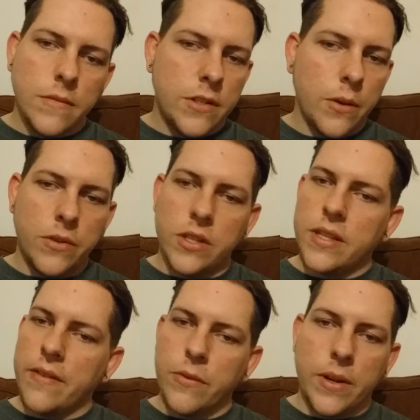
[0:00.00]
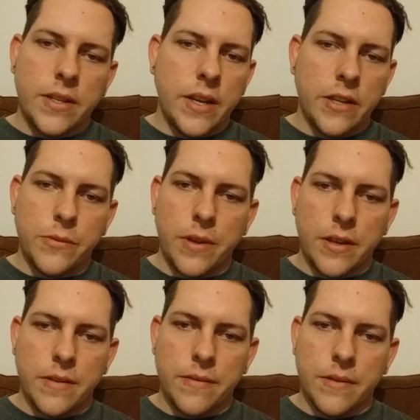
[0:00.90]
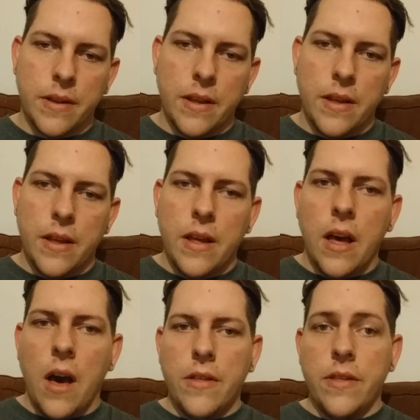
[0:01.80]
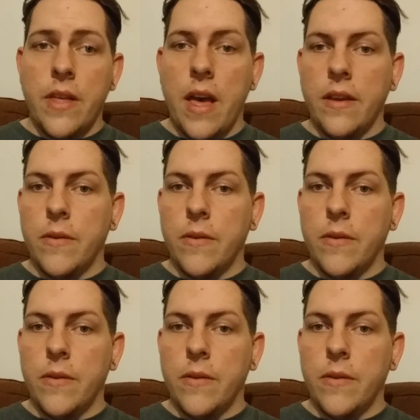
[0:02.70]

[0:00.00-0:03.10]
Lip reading: So we'll just have to wait till next week. Other than that,